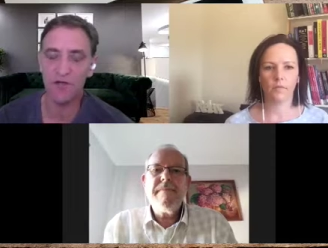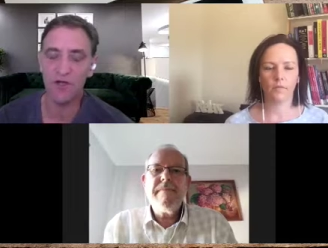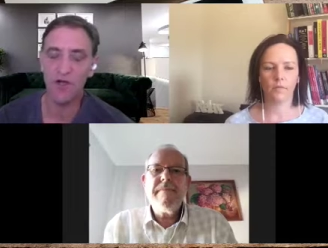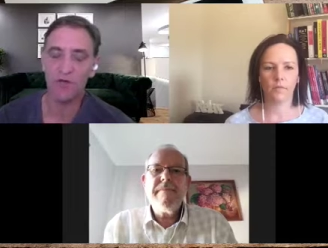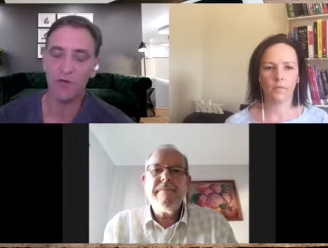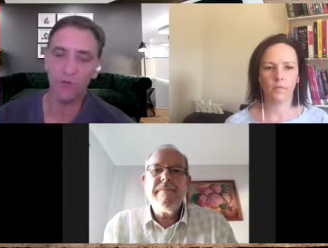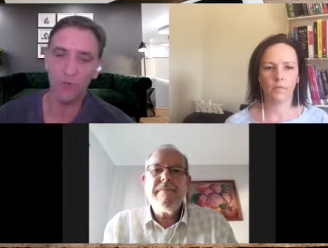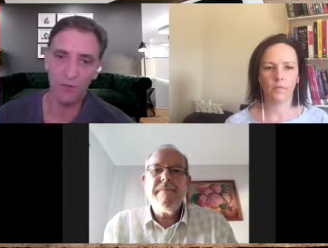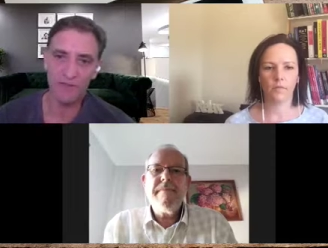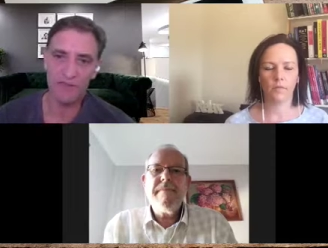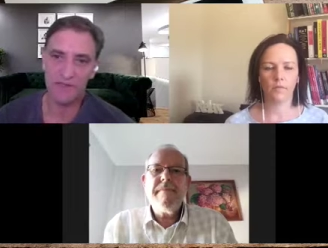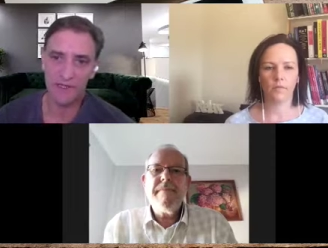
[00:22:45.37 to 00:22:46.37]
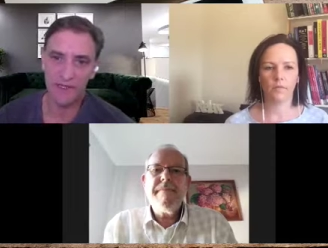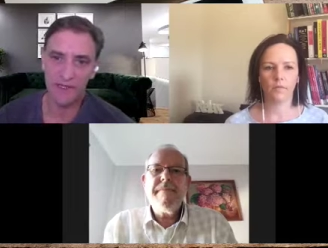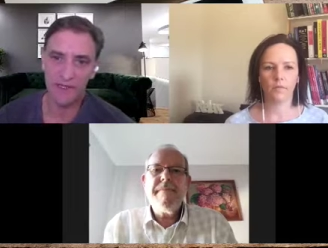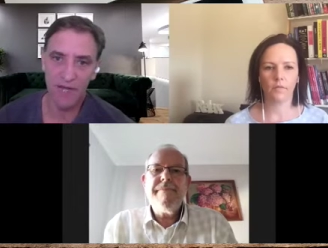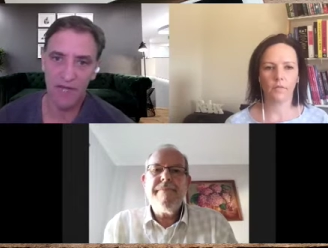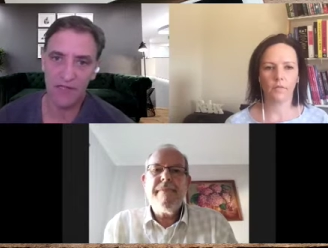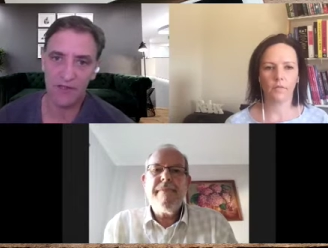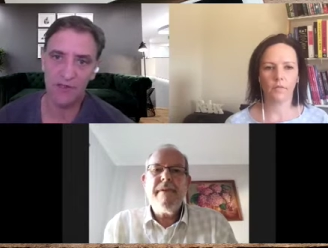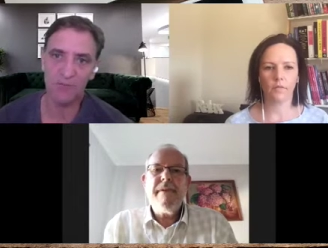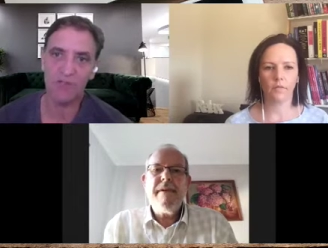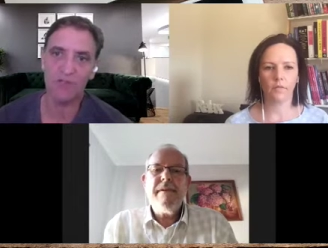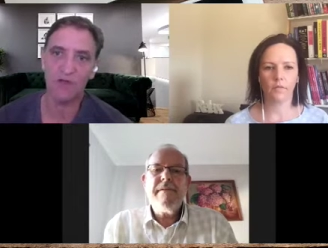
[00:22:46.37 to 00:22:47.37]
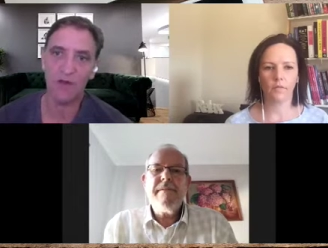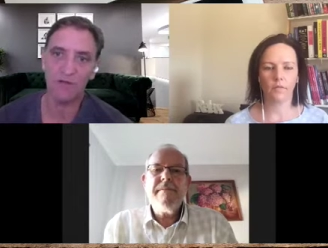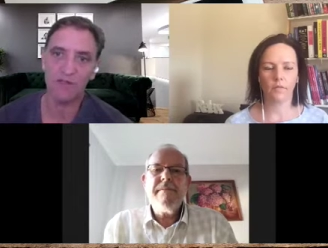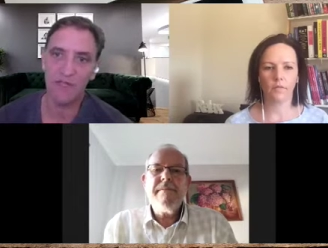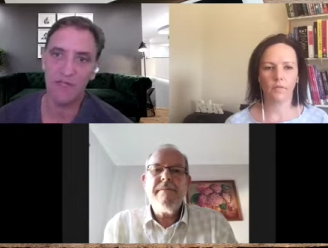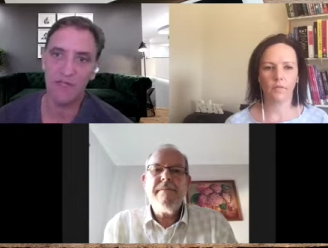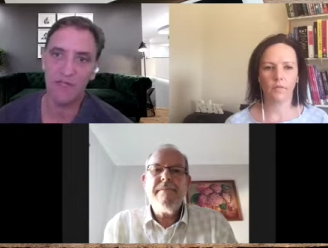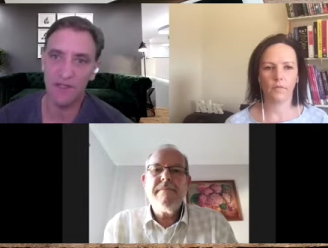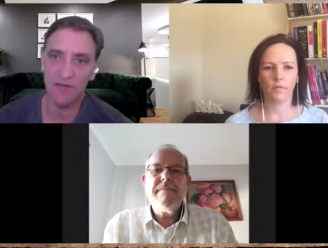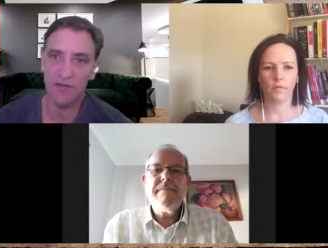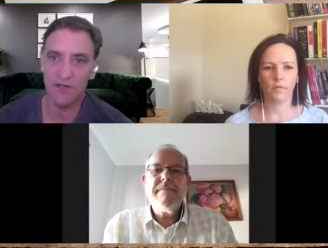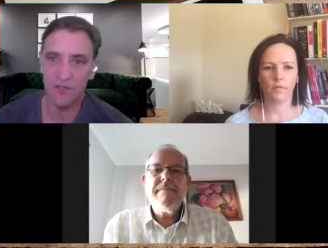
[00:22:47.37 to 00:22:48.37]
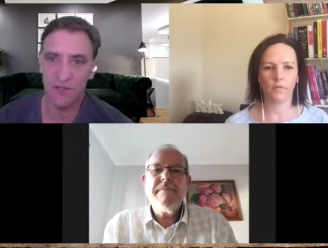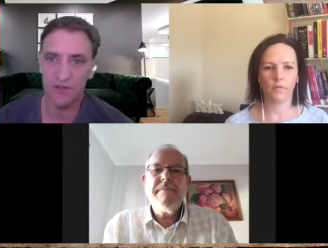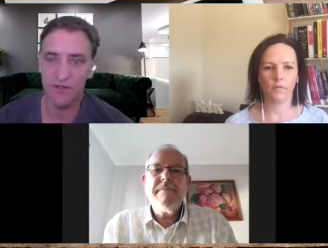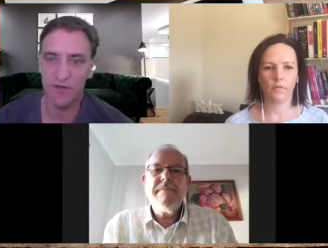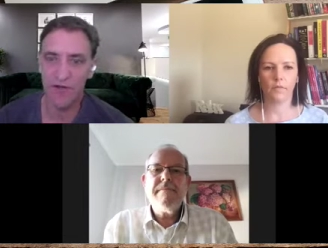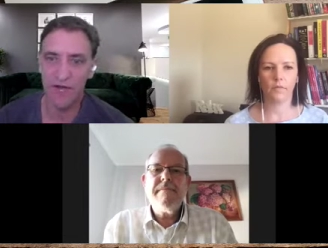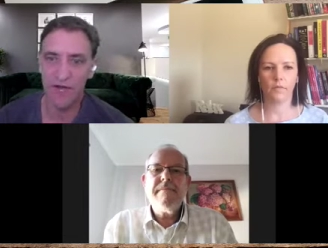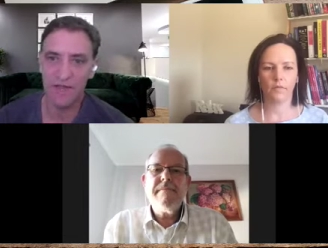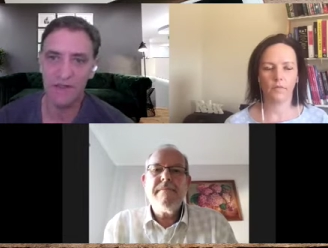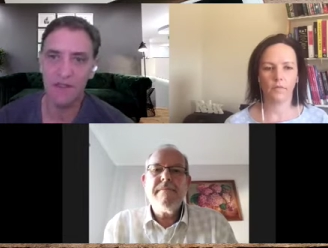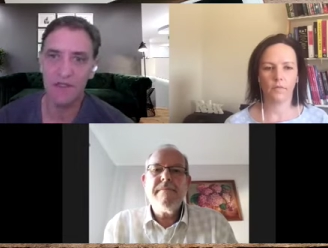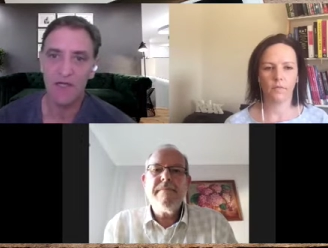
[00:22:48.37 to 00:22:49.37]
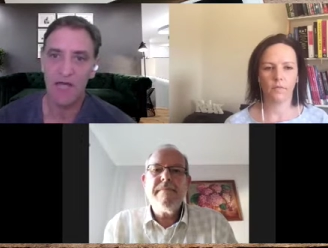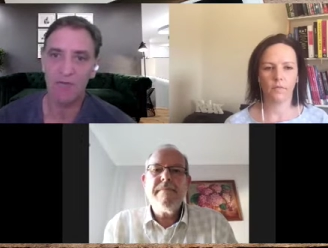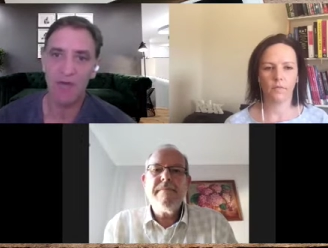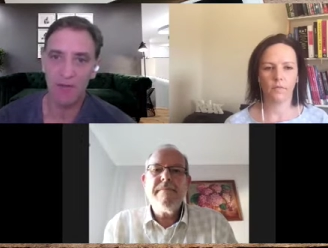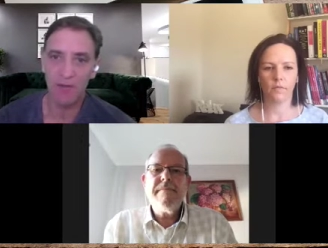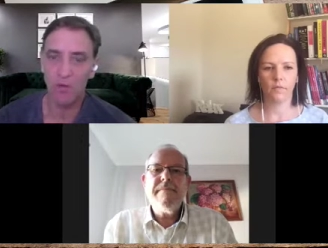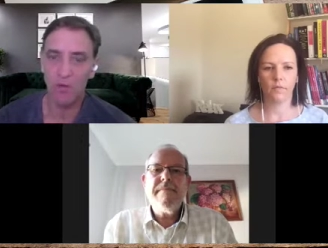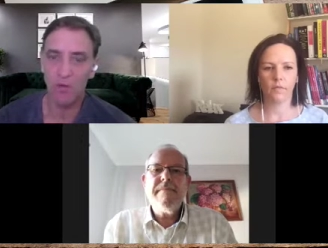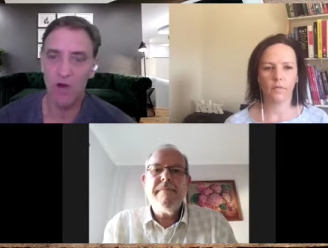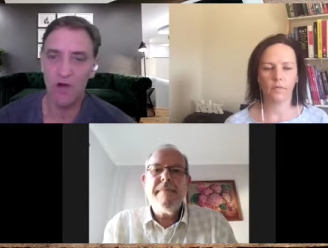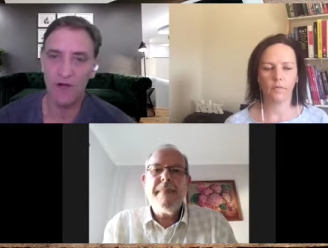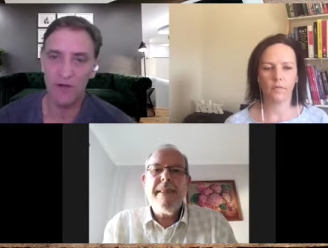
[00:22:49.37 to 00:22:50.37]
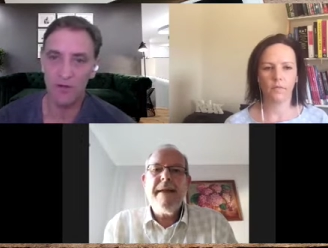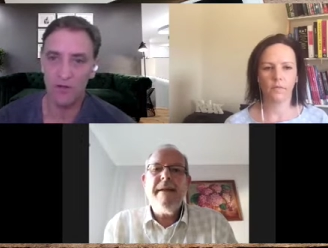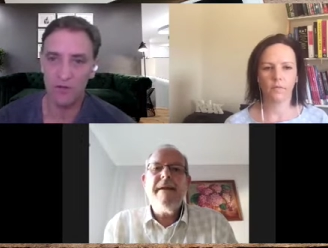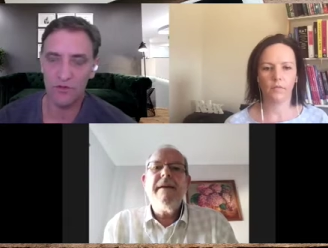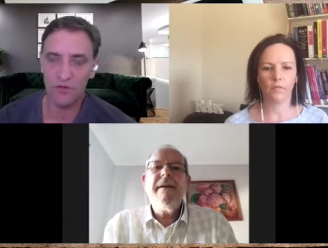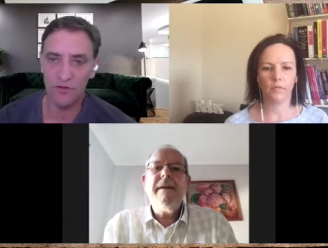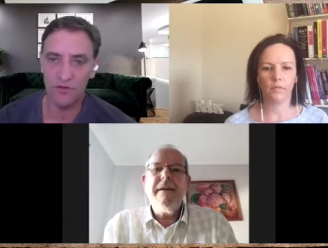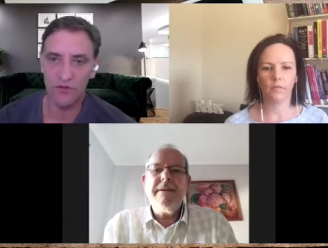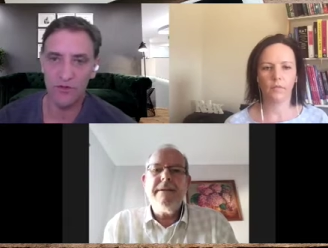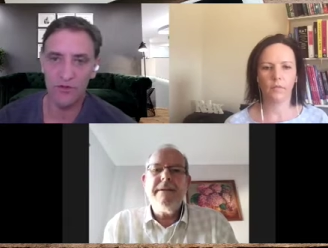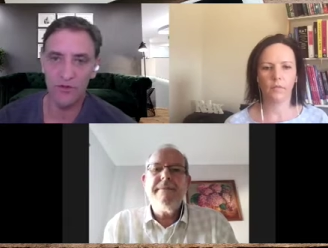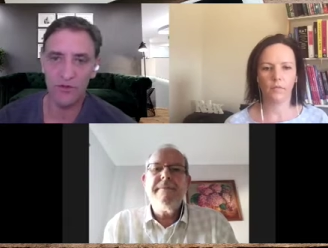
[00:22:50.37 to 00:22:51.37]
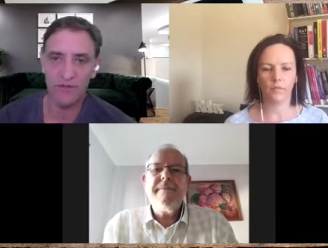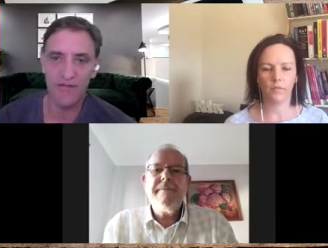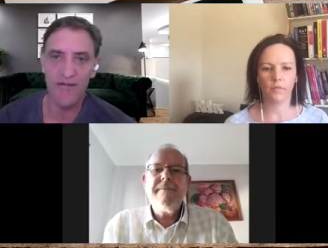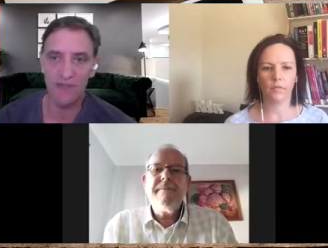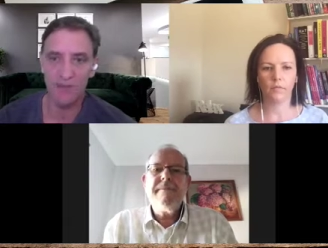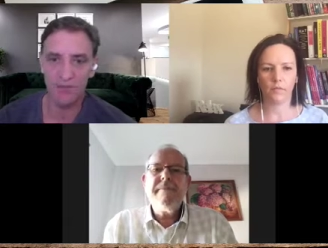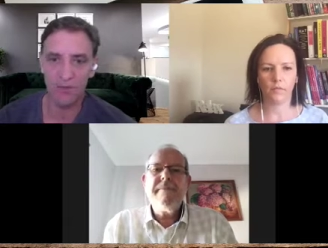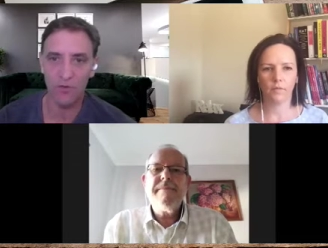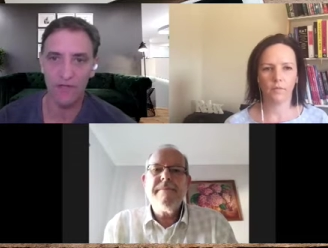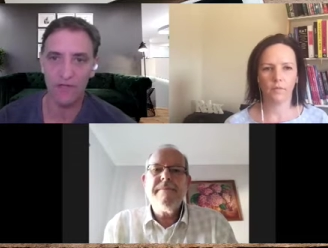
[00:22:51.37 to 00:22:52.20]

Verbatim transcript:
Speaker 1: we will be seeing patients, but obviously in a reduced rate and maybe one or two days of the week.